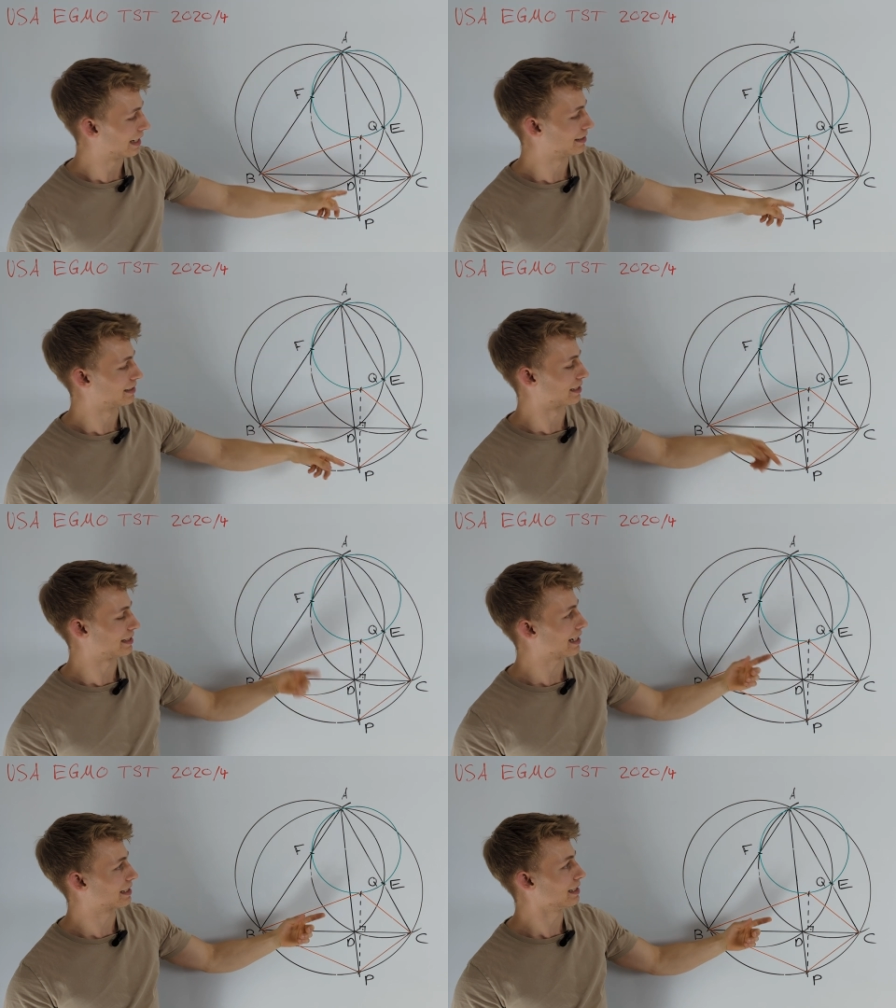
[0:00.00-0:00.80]
and
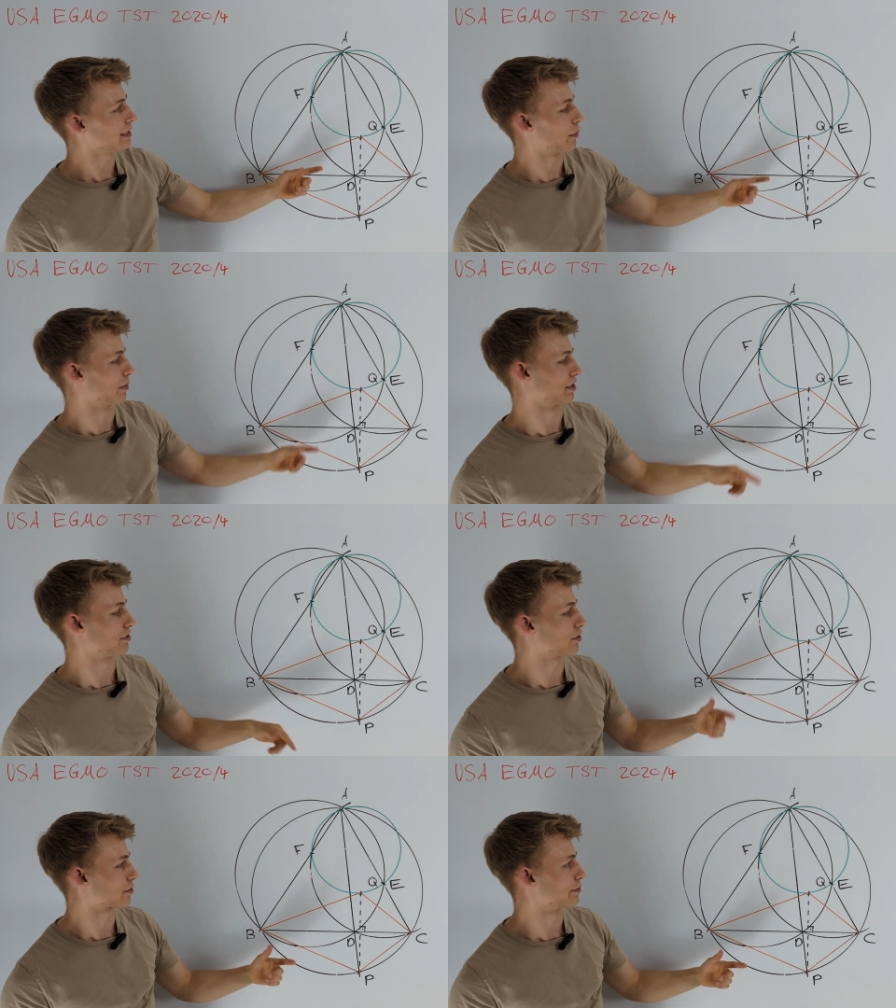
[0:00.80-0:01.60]
intersect it with a
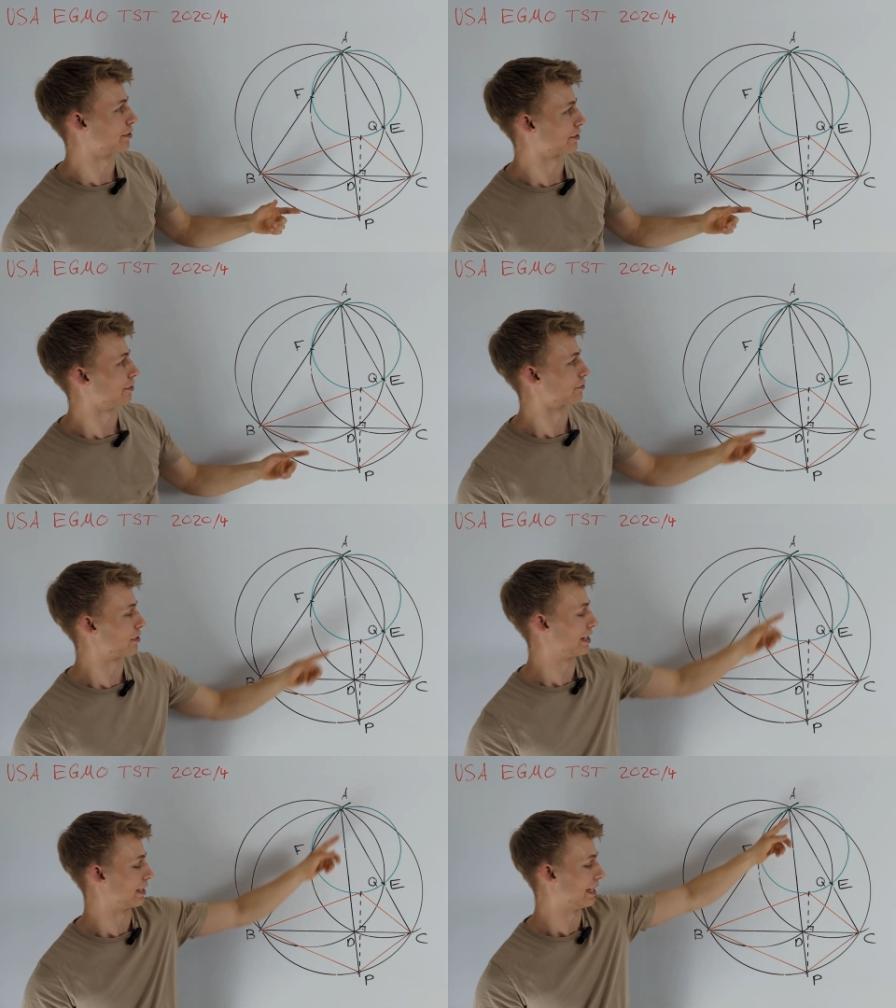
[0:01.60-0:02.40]
circumcircle of
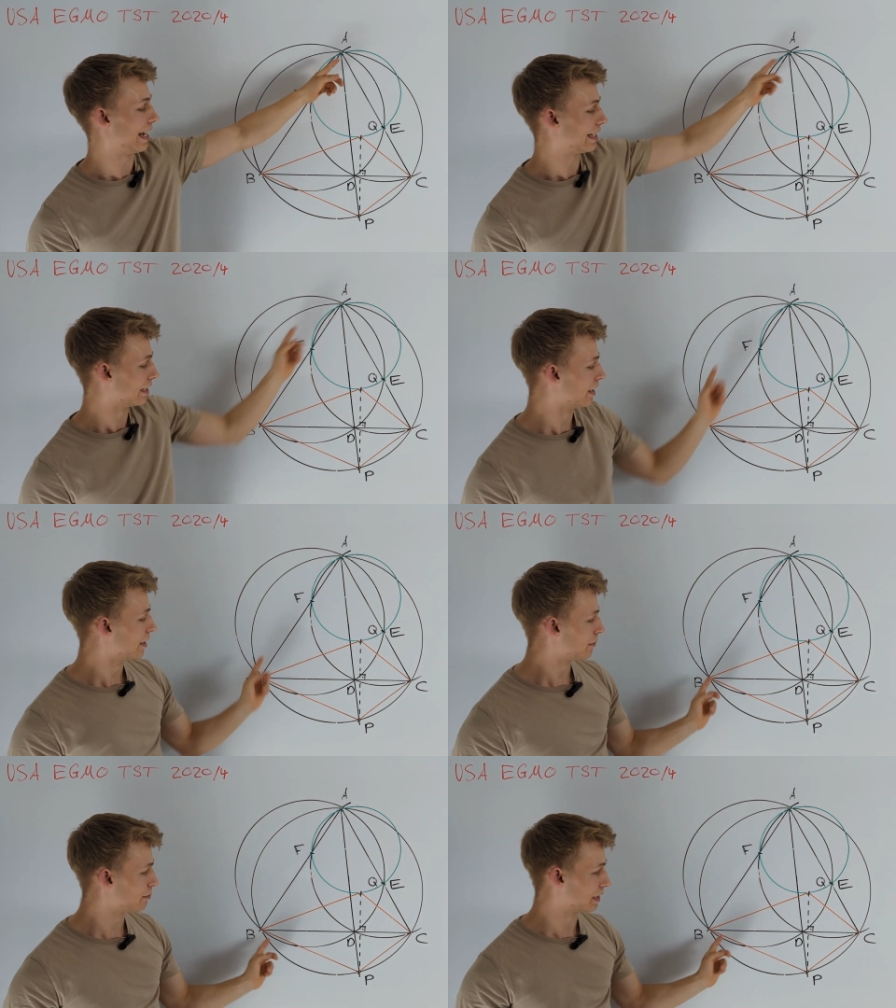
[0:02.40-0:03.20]
triangle
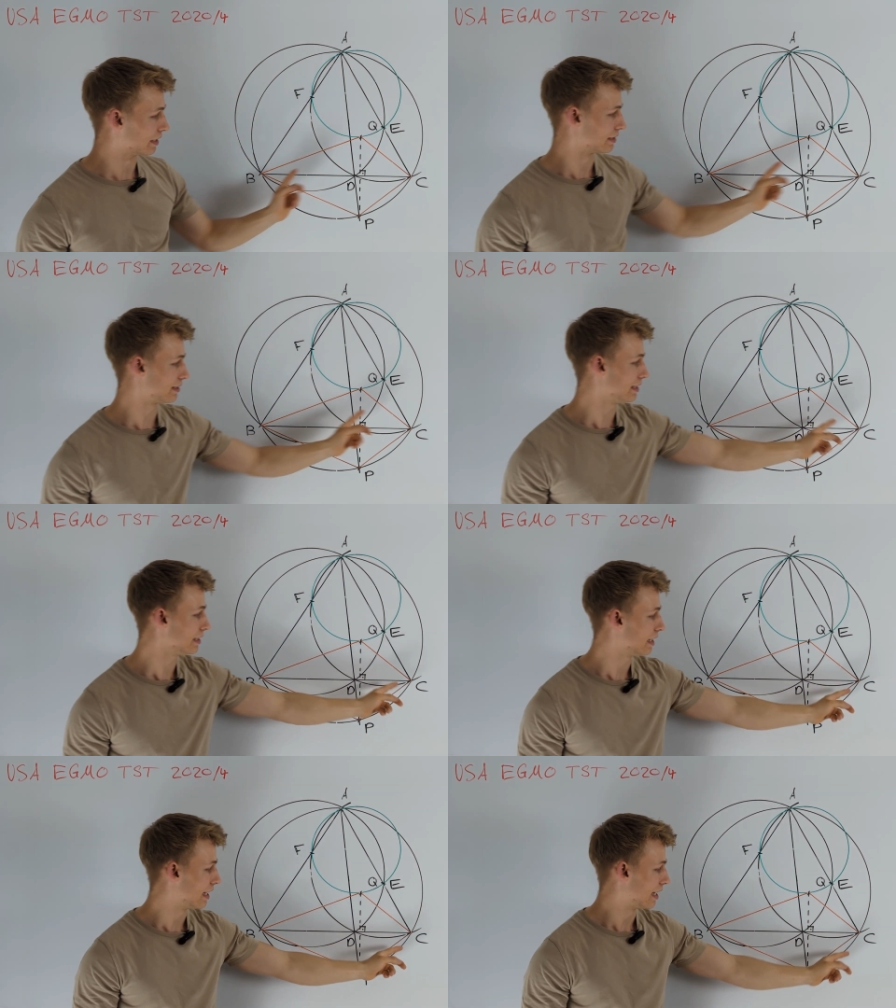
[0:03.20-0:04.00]

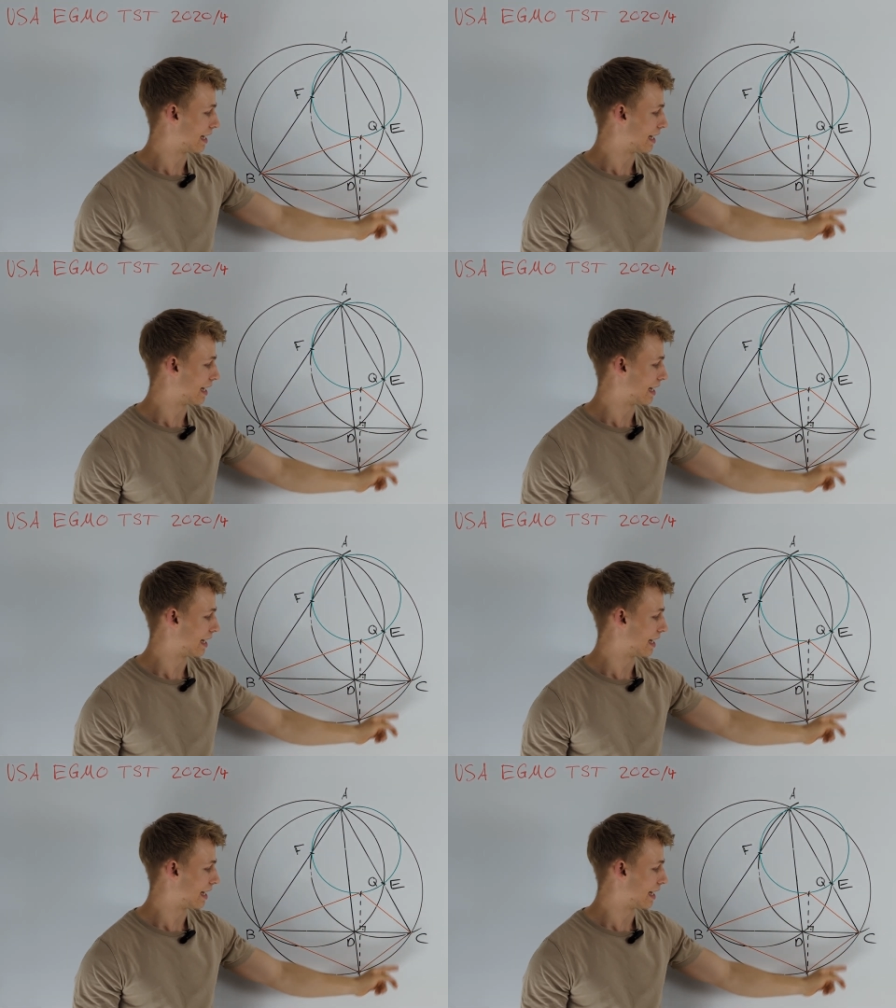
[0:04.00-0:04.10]
ABC